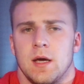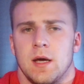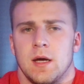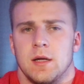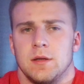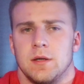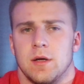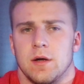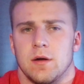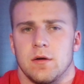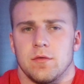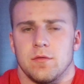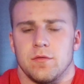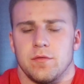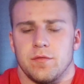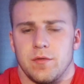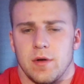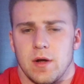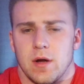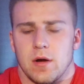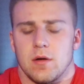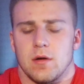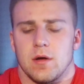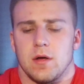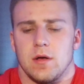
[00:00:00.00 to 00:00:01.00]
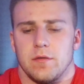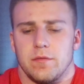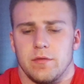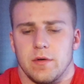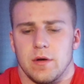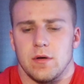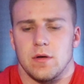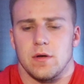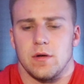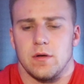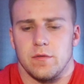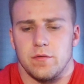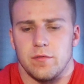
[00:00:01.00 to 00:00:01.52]
And they are very,
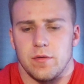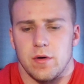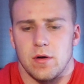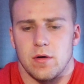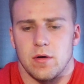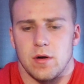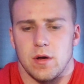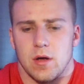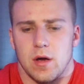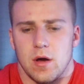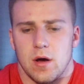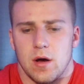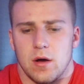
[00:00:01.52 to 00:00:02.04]
very, very